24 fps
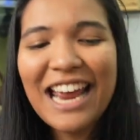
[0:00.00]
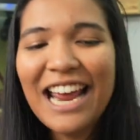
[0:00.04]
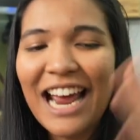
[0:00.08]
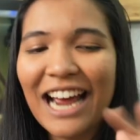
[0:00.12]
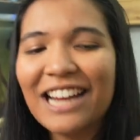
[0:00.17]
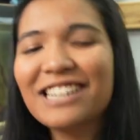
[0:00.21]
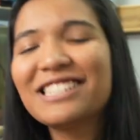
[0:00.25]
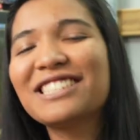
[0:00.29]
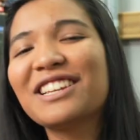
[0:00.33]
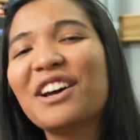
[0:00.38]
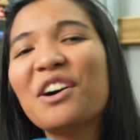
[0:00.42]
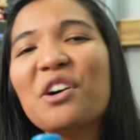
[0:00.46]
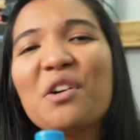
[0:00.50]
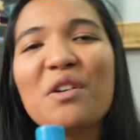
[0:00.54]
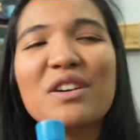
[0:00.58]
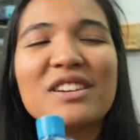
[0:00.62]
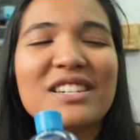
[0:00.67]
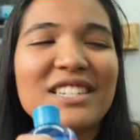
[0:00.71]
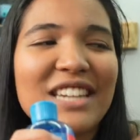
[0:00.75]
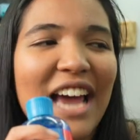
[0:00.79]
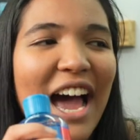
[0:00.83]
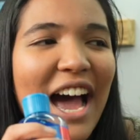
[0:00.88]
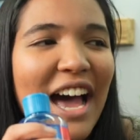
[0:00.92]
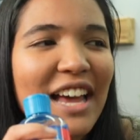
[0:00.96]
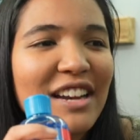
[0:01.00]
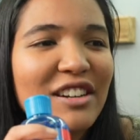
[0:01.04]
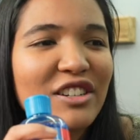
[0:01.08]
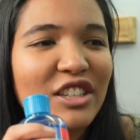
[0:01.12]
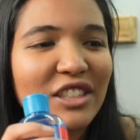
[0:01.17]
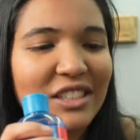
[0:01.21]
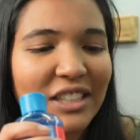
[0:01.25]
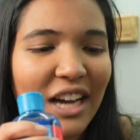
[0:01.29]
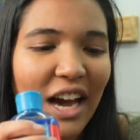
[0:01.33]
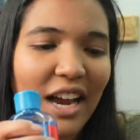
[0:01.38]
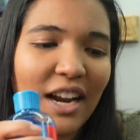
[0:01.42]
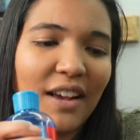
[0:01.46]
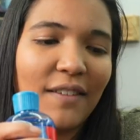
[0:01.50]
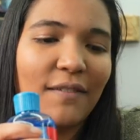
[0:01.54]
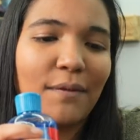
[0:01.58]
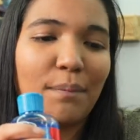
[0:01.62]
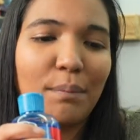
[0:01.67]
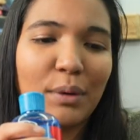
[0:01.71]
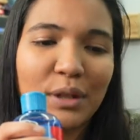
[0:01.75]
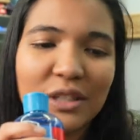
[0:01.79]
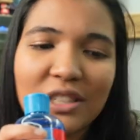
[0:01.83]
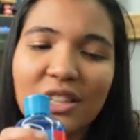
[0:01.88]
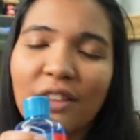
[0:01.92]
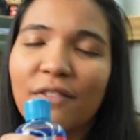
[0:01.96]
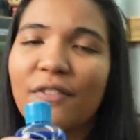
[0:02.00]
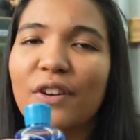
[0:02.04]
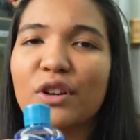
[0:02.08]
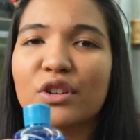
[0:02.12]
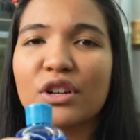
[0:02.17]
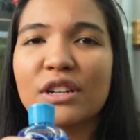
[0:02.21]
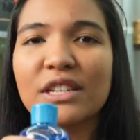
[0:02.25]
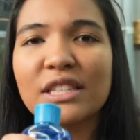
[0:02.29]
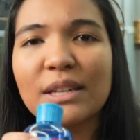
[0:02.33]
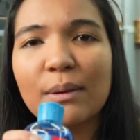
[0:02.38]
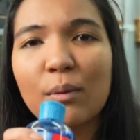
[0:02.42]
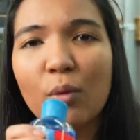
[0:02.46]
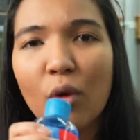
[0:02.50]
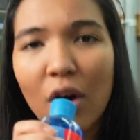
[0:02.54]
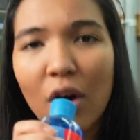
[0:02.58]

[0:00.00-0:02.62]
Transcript: And so Dad just kind of puts the fish in some